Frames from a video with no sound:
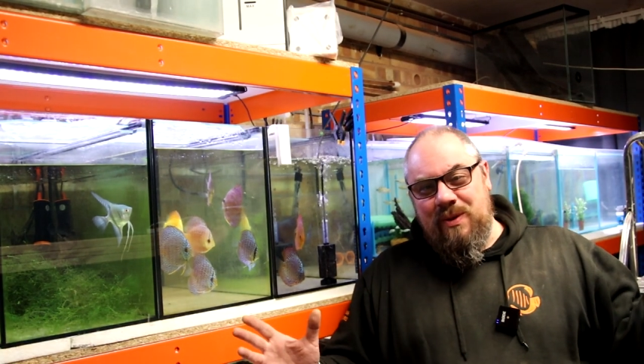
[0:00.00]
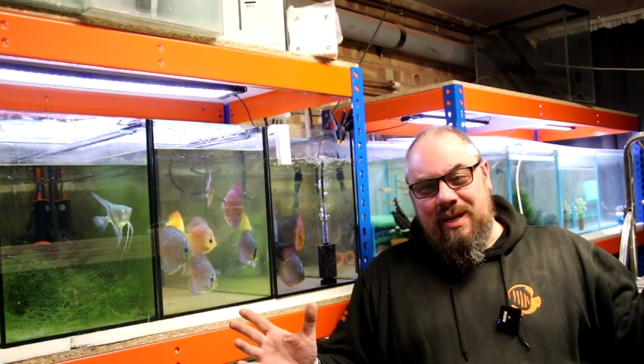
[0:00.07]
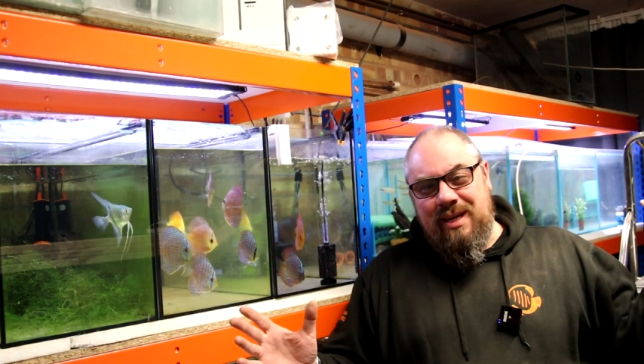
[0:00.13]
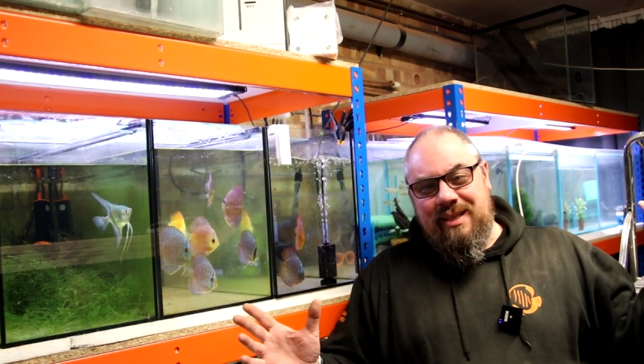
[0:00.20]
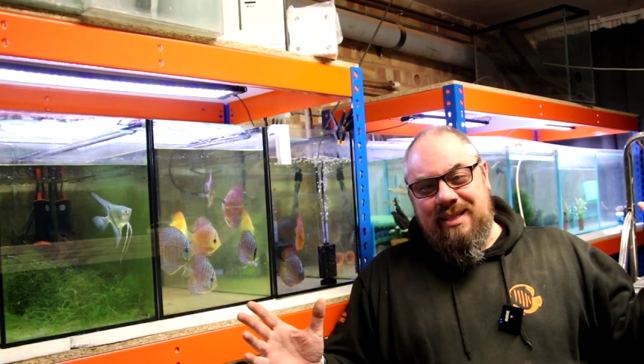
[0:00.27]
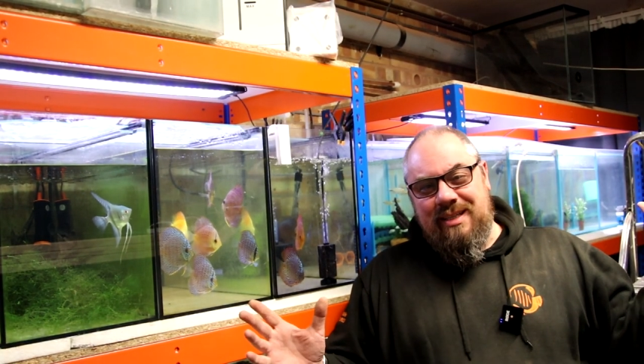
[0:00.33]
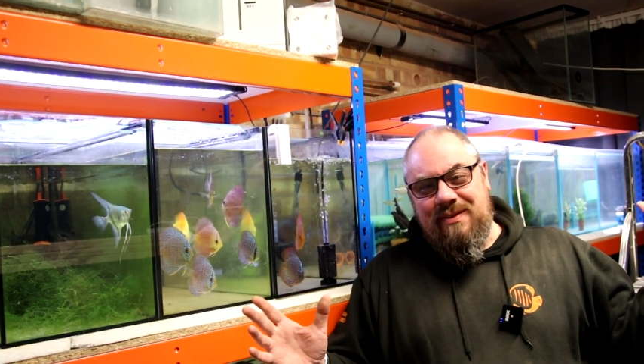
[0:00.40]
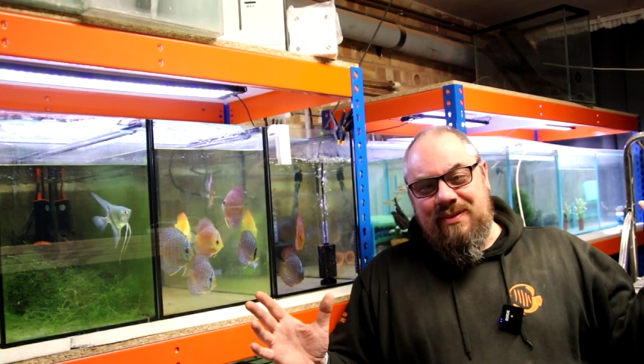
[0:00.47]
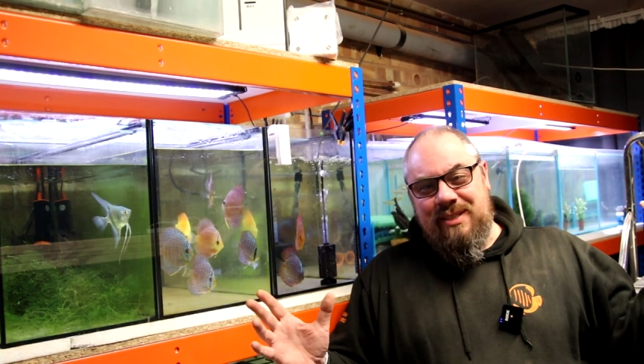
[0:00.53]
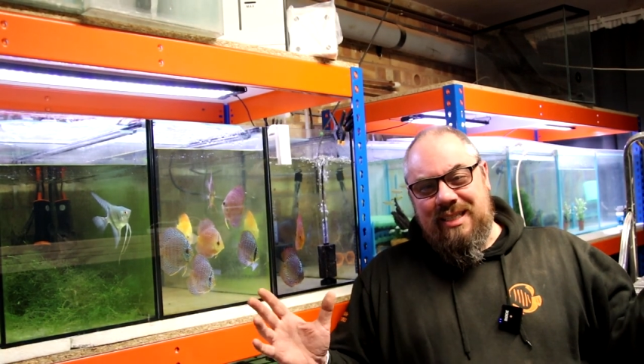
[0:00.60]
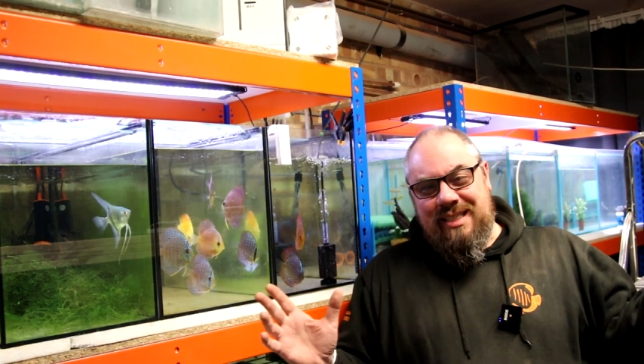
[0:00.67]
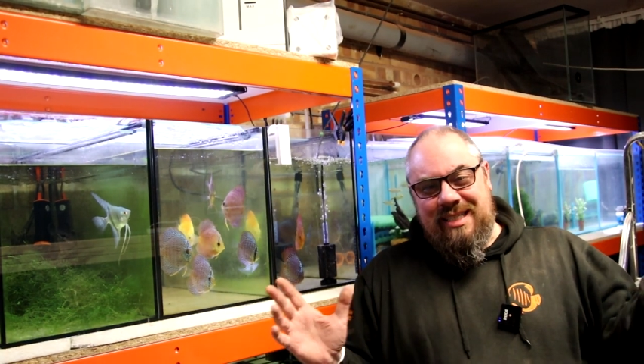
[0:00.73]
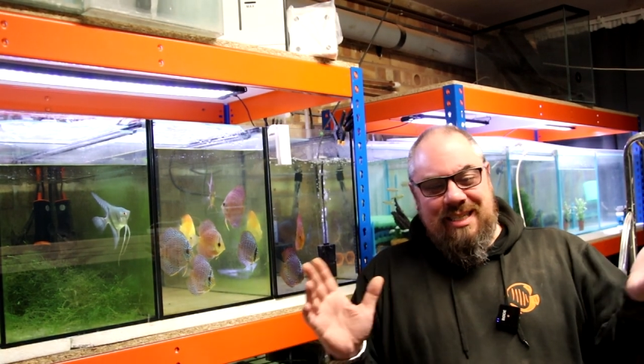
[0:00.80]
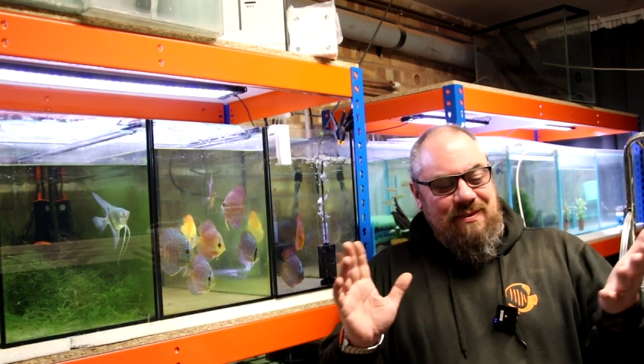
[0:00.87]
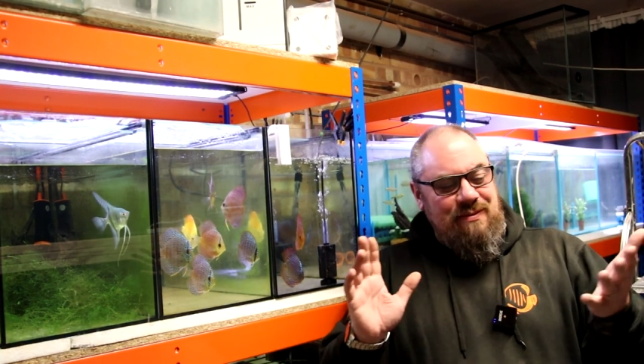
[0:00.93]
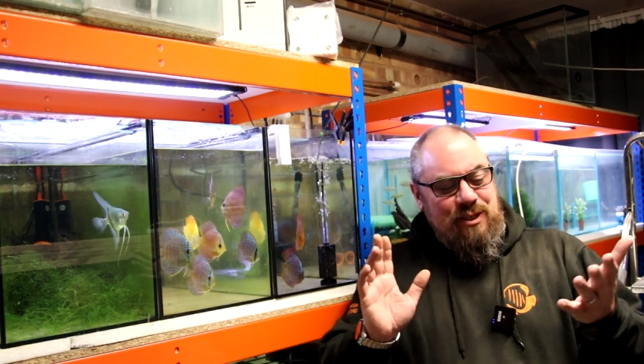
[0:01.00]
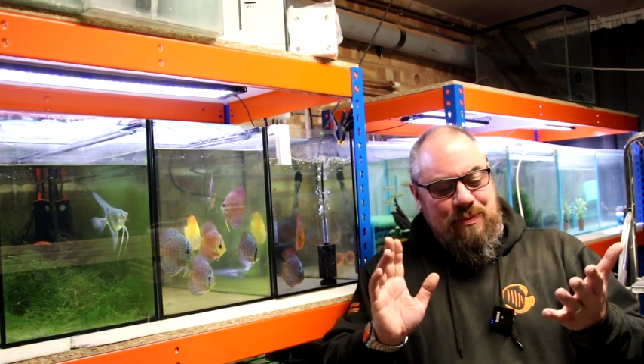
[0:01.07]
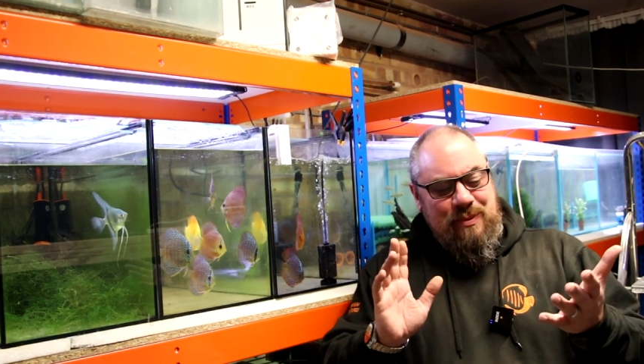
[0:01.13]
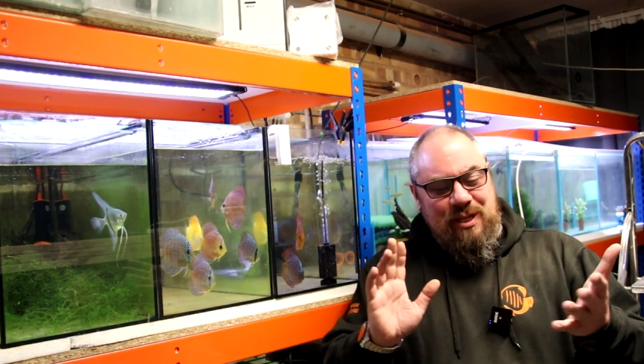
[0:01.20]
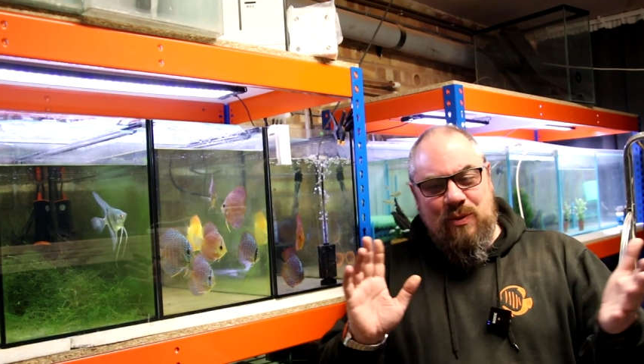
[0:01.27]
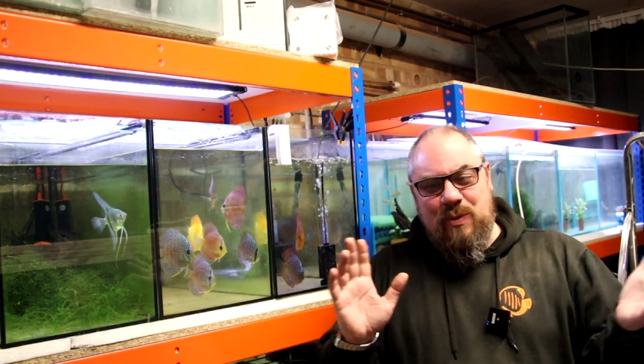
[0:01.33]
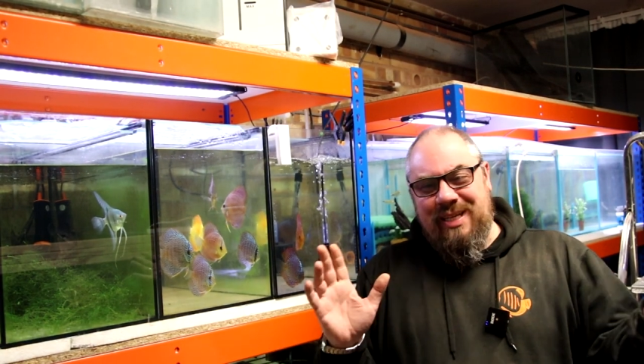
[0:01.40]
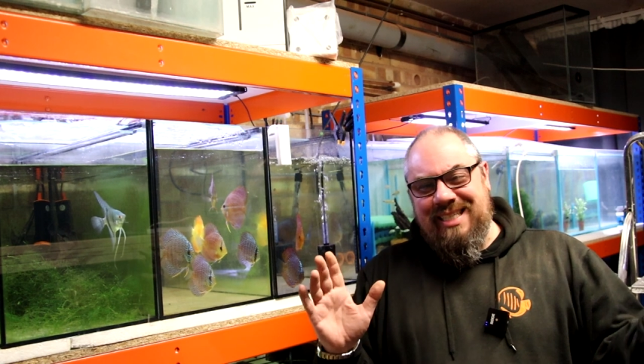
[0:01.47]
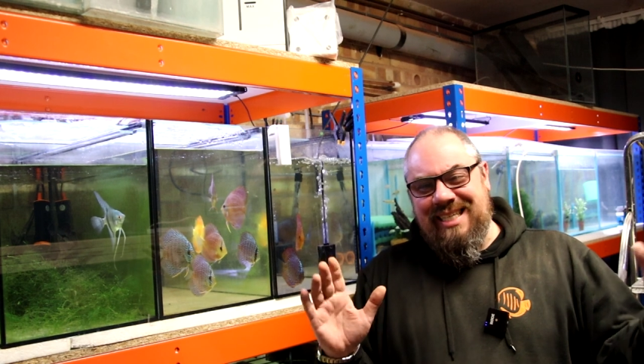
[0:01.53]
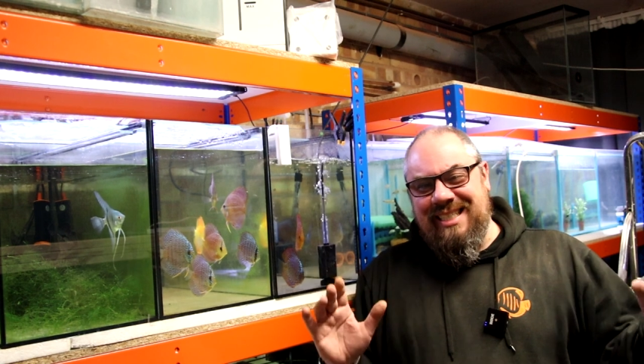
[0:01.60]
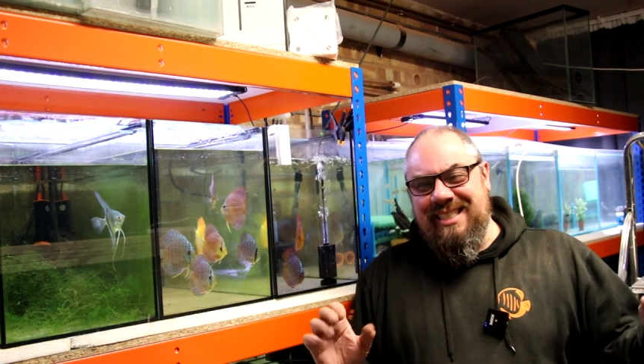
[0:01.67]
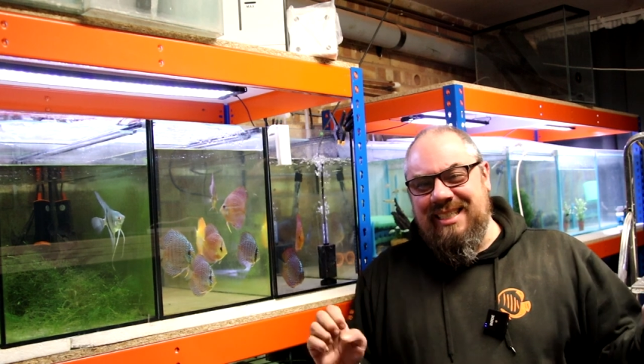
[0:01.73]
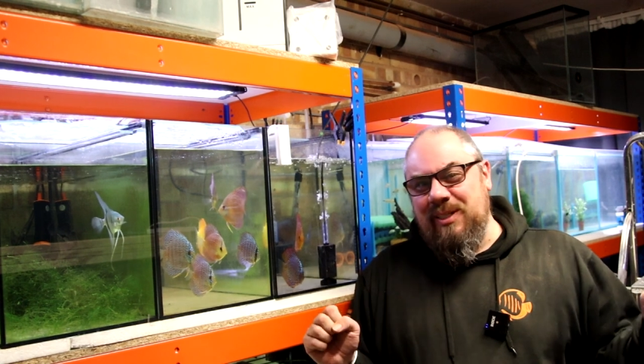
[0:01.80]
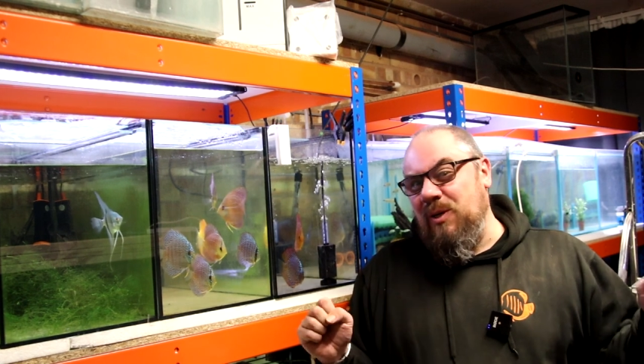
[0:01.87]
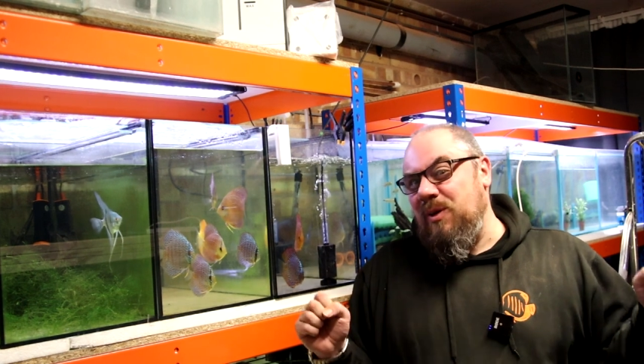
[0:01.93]
We did a visit to Fishman
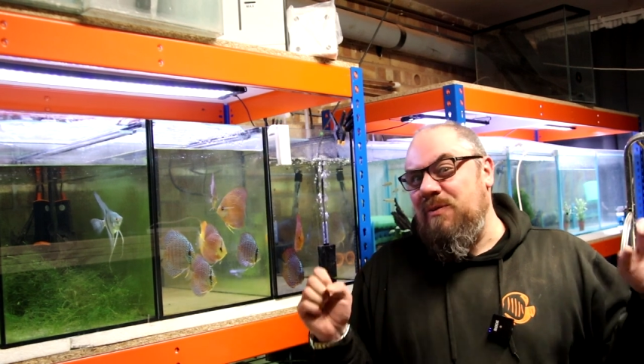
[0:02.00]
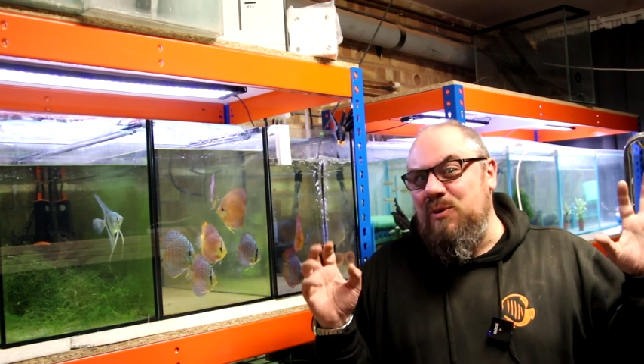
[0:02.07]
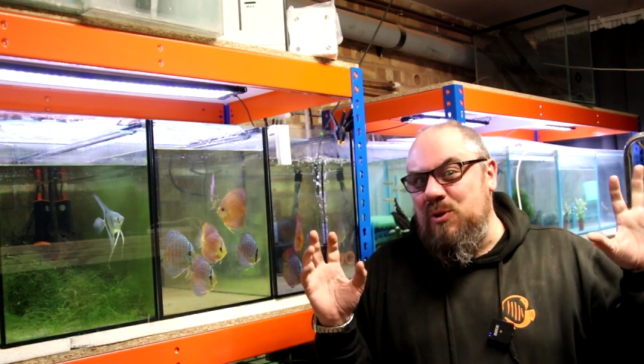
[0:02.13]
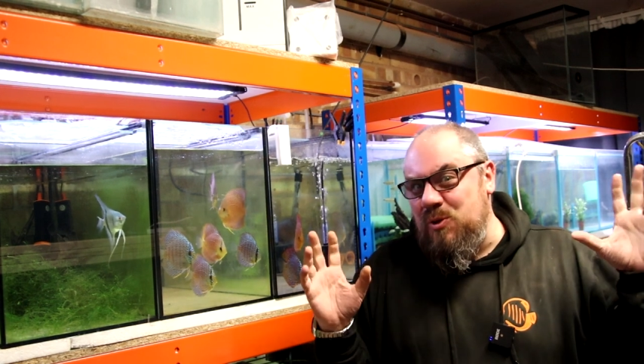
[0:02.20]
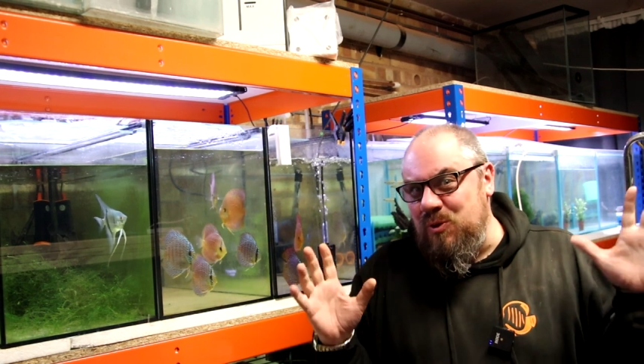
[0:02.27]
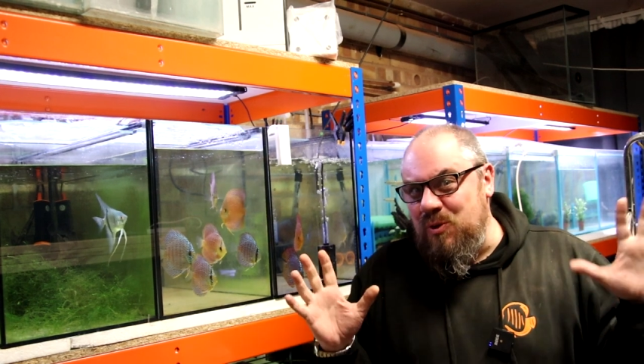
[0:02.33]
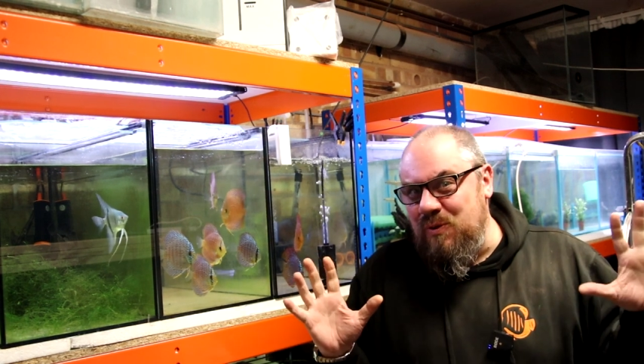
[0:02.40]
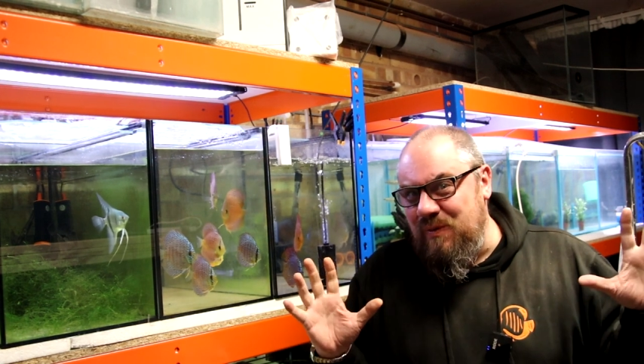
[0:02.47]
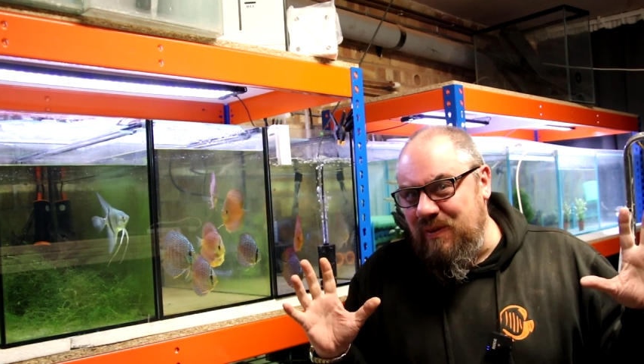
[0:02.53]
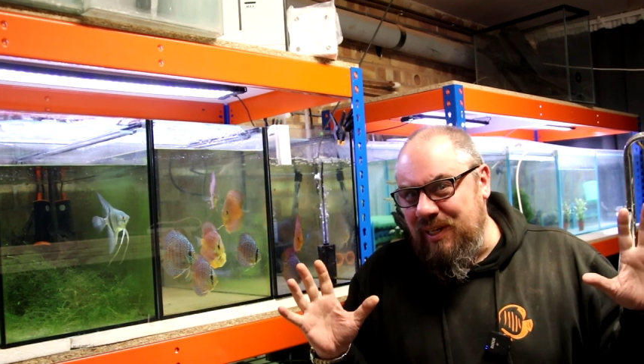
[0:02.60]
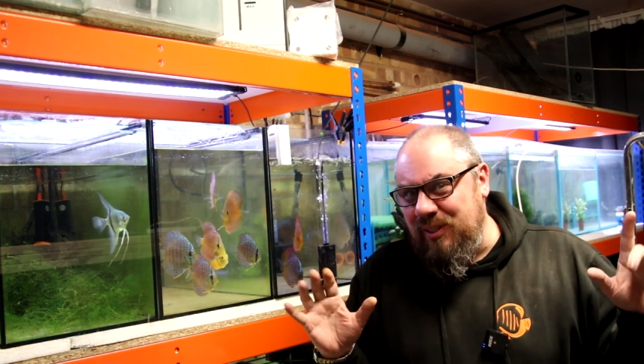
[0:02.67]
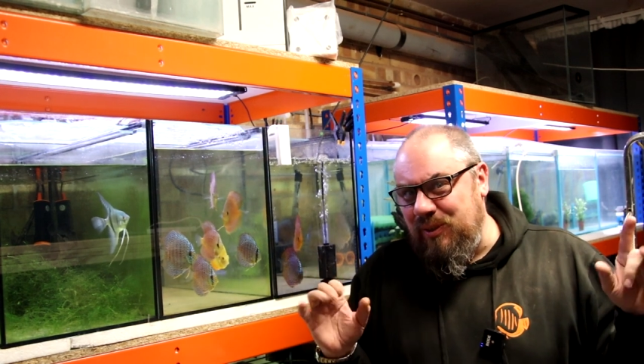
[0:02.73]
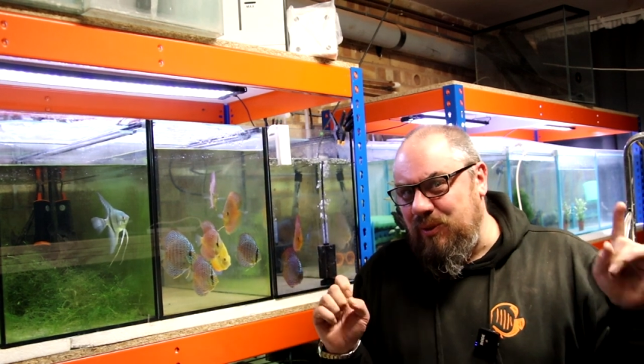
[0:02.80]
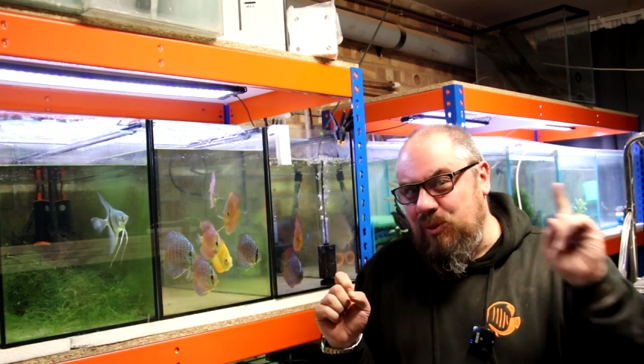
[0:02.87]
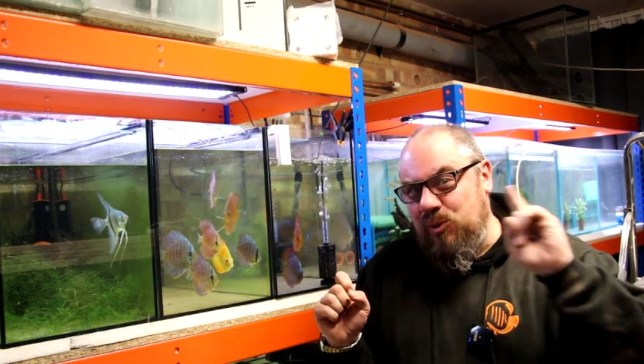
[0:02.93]
Aquatics and got a few new fish.